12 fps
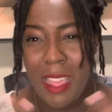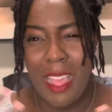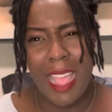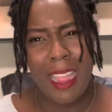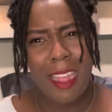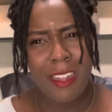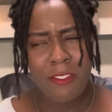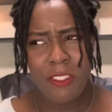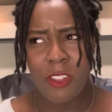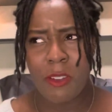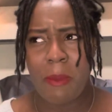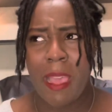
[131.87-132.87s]
I kind of
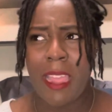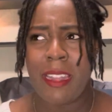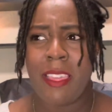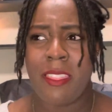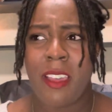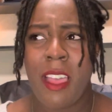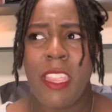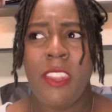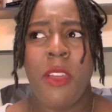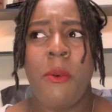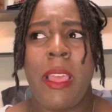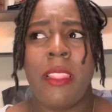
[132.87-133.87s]
looked back and I thought, you
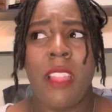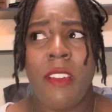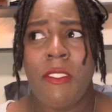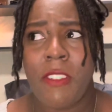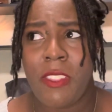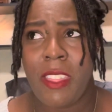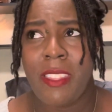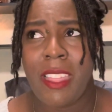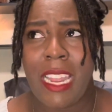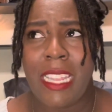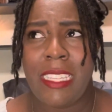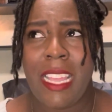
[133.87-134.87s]
know, I love everything that
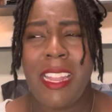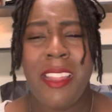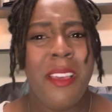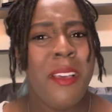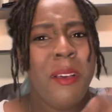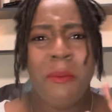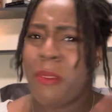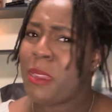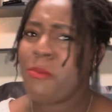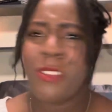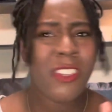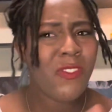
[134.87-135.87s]
I said, but
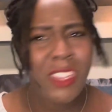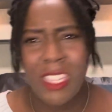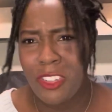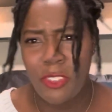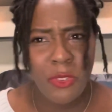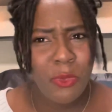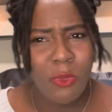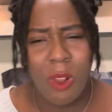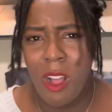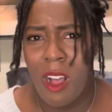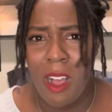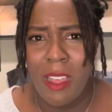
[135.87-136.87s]
I'm just feeling too
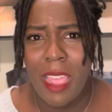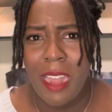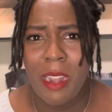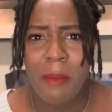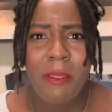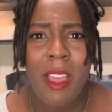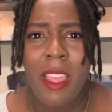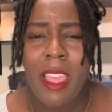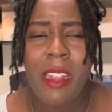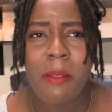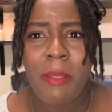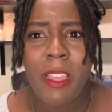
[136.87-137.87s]
raw and I'm not
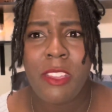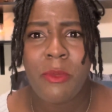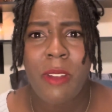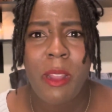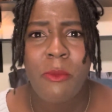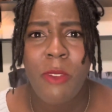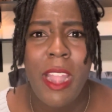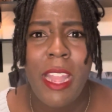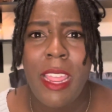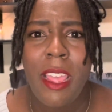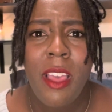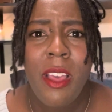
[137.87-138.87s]
at a place where I'm
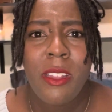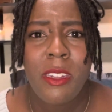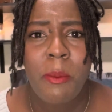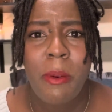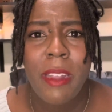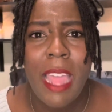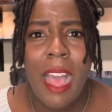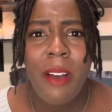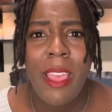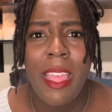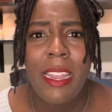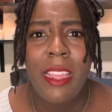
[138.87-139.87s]
ready to put out
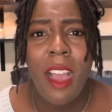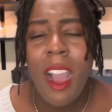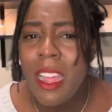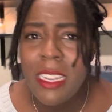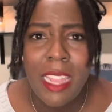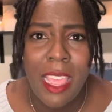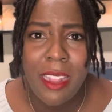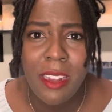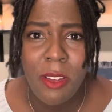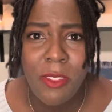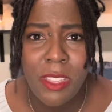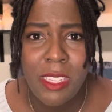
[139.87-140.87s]
any content
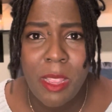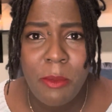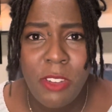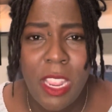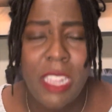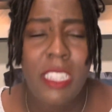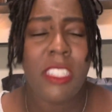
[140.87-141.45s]
on the subject.